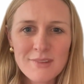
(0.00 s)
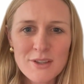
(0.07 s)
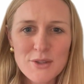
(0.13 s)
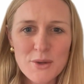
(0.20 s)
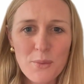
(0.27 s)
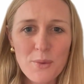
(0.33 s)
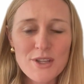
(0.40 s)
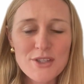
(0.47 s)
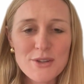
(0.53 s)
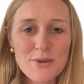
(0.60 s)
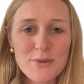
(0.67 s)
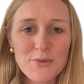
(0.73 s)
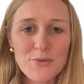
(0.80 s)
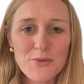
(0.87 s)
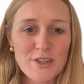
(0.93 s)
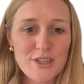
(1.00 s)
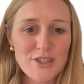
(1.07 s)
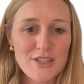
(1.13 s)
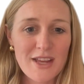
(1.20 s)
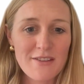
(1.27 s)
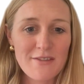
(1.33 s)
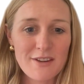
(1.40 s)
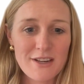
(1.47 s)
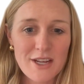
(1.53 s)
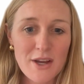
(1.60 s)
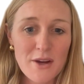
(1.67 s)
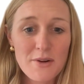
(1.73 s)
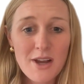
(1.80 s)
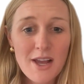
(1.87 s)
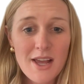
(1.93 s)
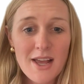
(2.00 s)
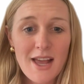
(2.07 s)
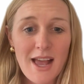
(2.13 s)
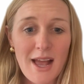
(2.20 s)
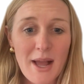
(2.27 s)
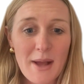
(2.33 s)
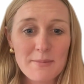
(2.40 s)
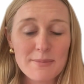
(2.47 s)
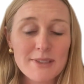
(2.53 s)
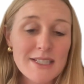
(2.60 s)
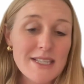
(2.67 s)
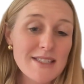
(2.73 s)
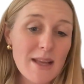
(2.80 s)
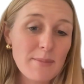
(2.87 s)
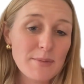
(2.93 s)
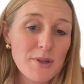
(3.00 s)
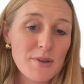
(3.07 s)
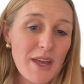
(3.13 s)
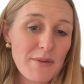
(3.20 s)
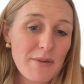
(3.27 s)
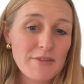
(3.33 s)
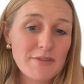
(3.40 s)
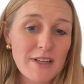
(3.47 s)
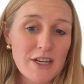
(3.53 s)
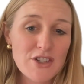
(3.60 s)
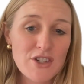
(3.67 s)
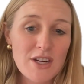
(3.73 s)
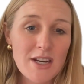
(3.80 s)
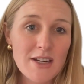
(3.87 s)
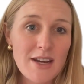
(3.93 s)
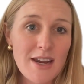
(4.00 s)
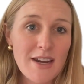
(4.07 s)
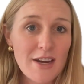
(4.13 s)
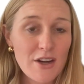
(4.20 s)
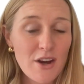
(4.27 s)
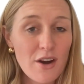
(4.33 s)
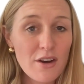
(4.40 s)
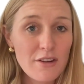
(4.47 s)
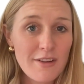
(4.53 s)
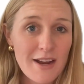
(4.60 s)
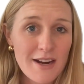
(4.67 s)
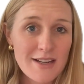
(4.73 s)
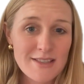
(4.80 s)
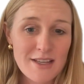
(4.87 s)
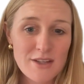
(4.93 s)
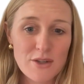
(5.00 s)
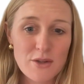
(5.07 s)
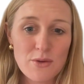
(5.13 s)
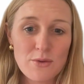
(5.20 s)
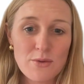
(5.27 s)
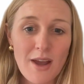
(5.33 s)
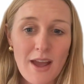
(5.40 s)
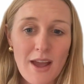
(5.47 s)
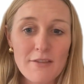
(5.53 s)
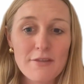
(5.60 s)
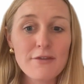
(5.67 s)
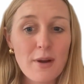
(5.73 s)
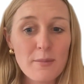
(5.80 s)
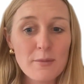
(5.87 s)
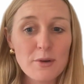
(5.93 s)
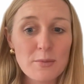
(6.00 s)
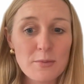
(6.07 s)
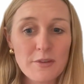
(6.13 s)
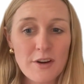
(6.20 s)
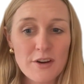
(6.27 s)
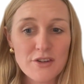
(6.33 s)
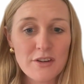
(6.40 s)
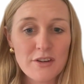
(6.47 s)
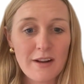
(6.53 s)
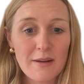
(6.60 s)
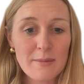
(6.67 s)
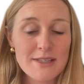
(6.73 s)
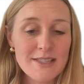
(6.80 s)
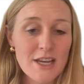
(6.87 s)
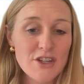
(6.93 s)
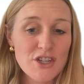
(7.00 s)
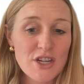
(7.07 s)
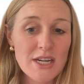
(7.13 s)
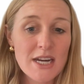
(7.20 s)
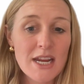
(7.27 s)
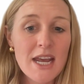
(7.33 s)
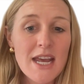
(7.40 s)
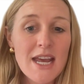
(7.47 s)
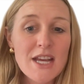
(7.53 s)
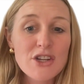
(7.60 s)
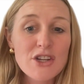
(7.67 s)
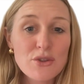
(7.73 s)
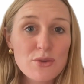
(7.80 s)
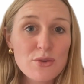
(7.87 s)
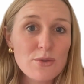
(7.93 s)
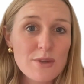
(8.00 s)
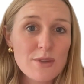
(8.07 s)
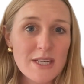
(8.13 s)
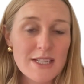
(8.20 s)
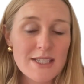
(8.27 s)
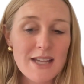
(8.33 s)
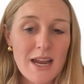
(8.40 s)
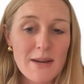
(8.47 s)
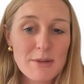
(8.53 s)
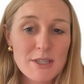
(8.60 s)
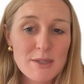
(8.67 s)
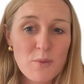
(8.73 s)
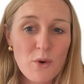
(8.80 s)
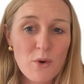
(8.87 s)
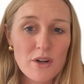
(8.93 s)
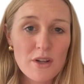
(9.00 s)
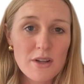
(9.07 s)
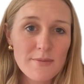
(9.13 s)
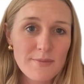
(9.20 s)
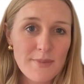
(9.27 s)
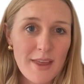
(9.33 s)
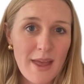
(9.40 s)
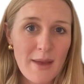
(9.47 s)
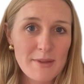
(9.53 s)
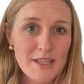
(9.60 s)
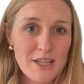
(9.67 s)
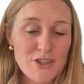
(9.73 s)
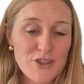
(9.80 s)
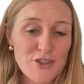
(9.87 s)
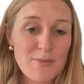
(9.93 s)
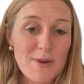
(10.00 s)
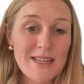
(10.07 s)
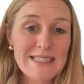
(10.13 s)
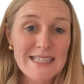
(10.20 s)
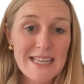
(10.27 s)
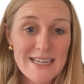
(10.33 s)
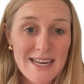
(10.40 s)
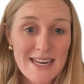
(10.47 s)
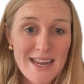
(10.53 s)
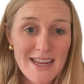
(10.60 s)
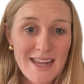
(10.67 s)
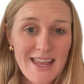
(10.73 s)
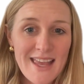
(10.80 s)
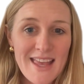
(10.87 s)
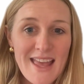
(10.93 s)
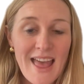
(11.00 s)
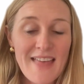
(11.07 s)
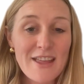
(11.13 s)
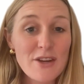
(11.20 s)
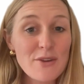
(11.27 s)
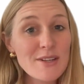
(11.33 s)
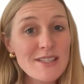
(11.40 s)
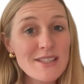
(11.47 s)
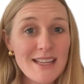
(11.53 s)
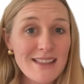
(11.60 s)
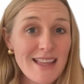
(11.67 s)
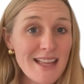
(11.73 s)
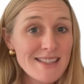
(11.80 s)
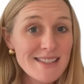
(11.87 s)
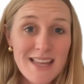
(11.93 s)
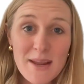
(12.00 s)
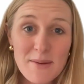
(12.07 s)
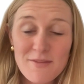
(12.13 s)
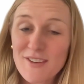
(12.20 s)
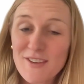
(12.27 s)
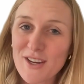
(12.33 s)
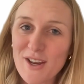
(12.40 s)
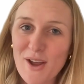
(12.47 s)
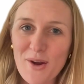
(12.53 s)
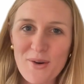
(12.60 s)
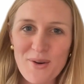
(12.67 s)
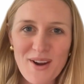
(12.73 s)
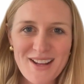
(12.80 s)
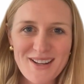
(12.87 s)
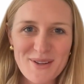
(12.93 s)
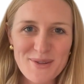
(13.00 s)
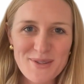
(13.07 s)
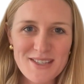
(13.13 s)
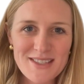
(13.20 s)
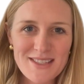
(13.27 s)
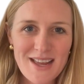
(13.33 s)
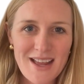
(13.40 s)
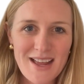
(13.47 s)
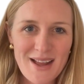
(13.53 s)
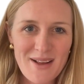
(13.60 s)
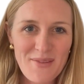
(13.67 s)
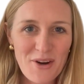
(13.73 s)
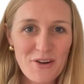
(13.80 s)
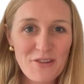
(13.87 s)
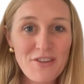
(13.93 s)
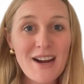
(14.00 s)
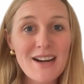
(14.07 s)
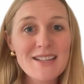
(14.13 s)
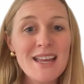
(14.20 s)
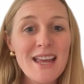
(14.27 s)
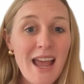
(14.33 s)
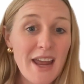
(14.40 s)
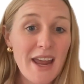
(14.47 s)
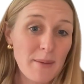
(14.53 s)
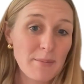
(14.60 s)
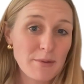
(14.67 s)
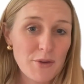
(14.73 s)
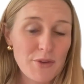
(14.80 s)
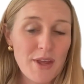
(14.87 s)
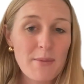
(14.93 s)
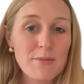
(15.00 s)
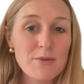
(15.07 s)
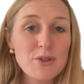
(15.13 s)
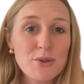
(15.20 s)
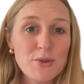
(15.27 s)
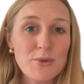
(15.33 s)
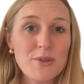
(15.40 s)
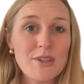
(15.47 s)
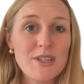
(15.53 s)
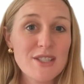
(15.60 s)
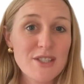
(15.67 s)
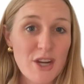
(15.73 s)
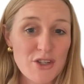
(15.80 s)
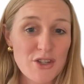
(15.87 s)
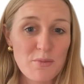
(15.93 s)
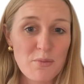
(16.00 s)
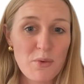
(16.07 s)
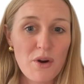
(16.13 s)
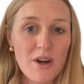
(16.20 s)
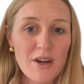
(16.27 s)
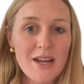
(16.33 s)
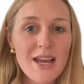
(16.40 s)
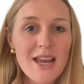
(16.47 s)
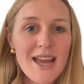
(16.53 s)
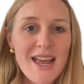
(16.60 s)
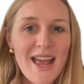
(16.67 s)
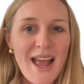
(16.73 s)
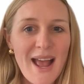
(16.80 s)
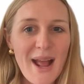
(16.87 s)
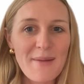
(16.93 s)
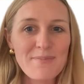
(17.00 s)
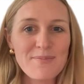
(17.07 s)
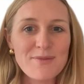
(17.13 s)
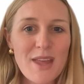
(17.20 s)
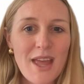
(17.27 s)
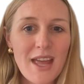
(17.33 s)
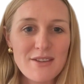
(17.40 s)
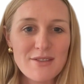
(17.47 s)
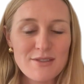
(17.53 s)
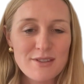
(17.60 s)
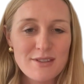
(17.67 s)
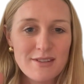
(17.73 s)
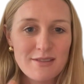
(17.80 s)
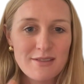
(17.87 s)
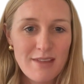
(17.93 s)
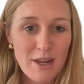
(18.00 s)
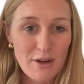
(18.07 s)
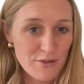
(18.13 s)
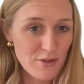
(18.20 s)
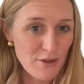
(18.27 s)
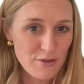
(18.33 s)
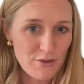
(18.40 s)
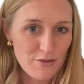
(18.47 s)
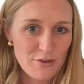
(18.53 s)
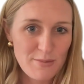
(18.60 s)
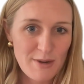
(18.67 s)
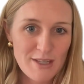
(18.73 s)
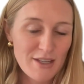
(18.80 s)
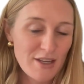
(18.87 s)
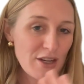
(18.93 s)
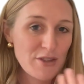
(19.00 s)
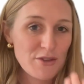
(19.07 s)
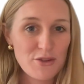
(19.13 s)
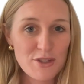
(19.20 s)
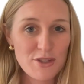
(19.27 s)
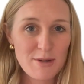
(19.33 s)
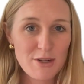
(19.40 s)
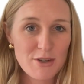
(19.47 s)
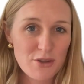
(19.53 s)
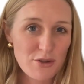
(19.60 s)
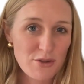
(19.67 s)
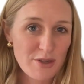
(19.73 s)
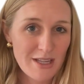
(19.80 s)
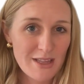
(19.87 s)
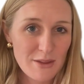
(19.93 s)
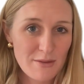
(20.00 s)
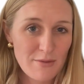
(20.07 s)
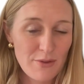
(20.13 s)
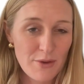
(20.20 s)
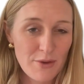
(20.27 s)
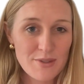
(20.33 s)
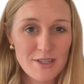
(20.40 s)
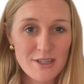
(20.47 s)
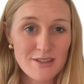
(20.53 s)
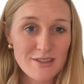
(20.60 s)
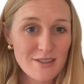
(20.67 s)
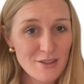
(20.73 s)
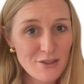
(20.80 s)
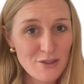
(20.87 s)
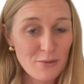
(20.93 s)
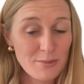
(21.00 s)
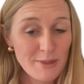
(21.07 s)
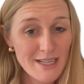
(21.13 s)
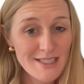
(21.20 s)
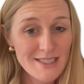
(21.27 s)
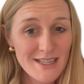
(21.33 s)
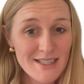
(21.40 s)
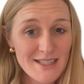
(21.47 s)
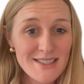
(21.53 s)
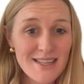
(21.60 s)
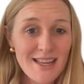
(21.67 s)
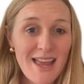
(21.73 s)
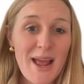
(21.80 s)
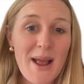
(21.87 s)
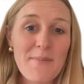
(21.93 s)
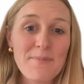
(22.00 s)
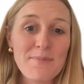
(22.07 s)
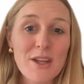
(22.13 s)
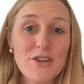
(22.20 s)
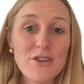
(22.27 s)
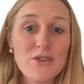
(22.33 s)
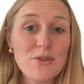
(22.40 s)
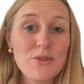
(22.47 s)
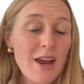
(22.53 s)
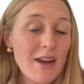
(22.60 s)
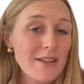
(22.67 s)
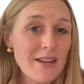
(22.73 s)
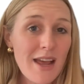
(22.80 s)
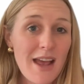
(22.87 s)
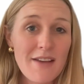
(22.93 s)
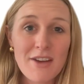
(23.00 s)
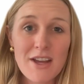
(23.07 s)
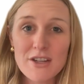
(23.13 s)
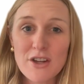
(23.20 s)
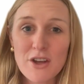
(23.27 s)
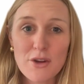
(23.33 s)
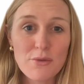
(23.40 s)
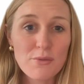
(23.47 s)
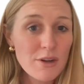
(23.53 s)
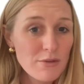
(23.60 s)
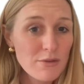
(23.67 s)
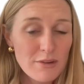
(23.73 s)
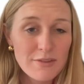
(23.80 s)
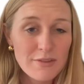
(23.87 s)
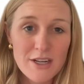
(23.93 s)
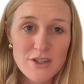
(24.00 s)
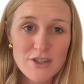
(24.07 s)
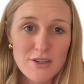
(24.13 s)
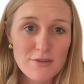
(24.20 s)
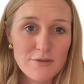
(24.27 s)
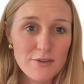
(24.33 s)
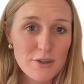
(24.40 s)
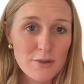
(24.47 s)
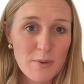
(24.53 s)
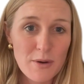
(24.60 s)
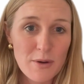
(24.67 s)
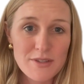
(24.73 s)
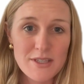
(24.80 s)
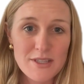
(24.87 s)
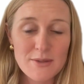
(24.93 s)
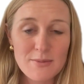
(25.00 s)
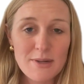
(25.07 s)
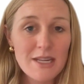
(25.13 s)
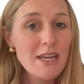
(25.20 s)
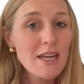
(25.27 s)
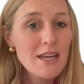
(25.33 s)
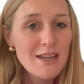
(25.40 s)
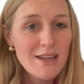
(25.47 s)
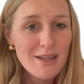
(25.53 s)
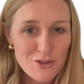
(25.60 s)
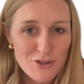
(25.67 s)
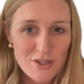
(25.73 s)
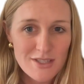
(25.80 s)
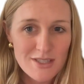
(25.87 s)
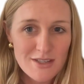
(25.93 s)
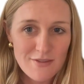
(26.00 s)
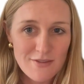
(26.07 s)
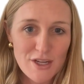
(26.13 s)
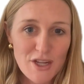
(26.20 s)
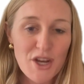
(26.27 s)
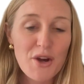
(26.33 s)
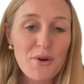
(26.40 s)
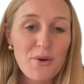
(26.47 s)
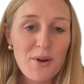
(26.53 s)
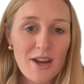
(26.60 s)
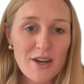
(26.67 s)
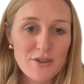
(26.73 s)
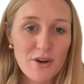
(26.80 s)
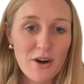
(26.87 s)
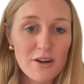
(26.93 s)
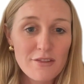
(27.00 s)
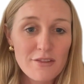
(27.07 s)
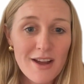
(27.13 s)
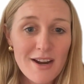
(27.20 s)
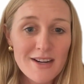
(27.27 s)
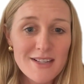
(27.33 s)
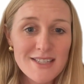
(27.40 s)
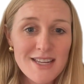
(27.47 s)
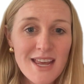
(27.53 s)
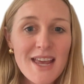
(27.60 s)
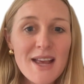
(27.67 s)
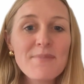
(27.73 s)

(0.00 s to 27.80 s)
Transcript: So once you've finished that video, please upload that reflection and any artifacts that you have from your professional development session to the assignments portal, and that's due by Sunday. And then you can take that same video and those artifacts and upload them to the discussion board. And that is also due by Sunday. So just make sure you get those into the 2 places. And you do not need to have any other written reflection for your post this week. It's just the video and your artifacts.